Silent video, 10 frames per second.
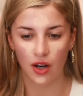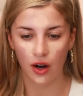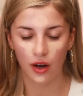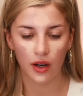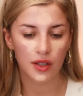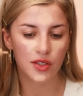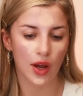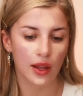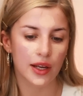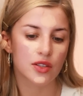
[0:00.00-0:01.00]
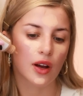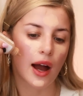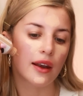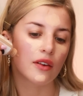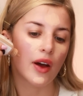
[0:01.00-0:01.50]
darker, so I like to
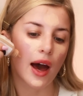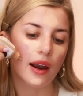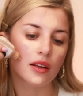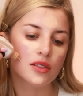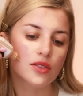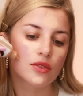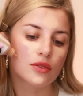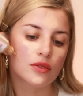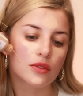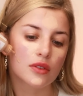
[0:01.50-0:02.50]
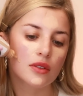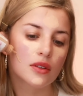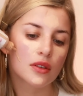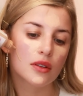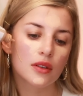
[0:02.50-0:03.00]
kind of add it to
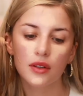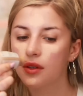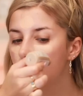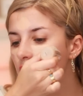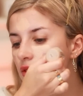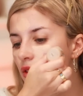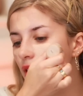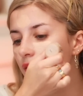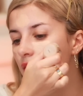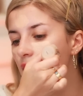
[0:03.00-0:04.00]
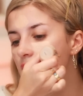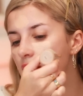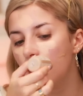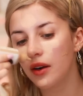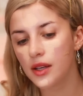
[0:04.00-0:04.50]
sort of these
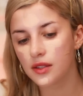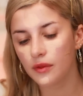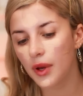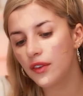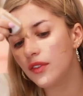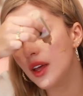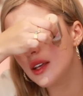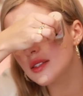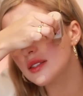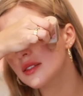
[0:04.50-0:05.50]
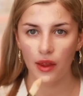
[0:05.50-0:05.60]
areas of my face.